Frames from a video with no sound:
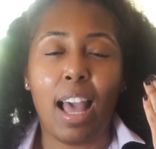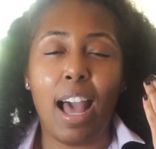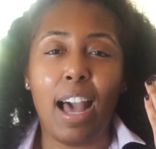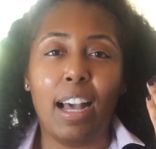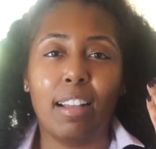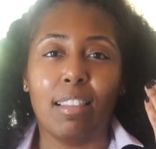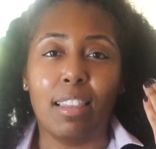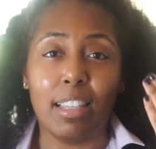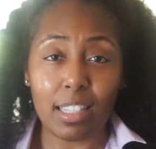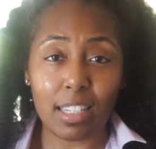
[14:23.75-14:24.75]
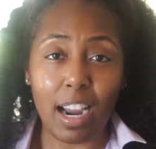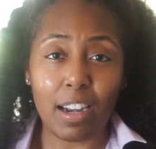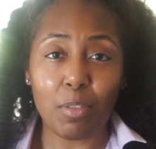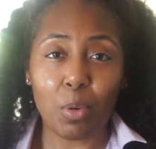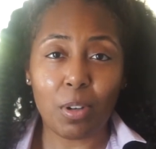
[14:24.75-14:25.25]
at this
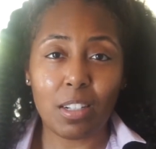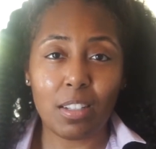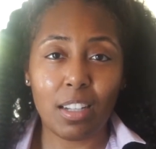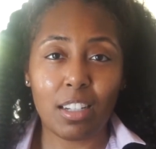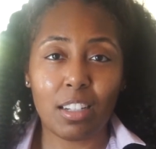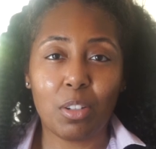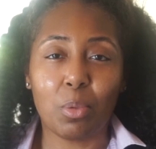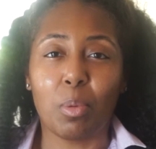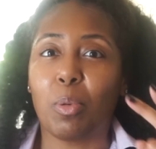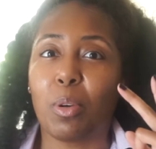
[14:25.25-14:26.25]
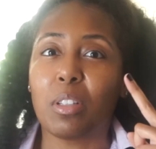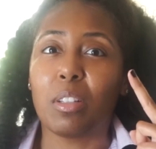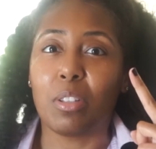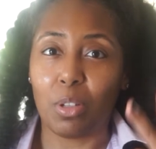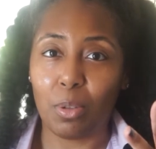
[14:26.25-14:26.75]
kind of organization report
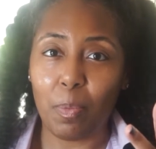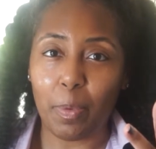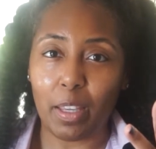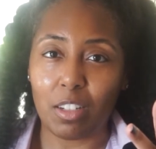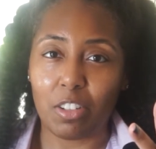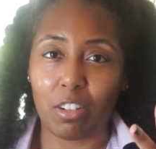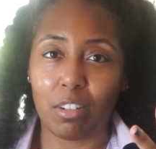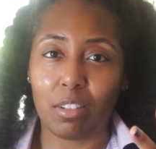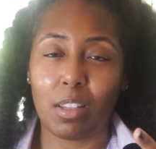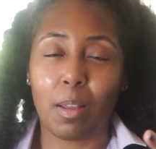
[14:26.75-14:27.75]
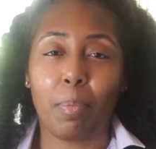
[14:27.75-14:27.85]
to 2 managers.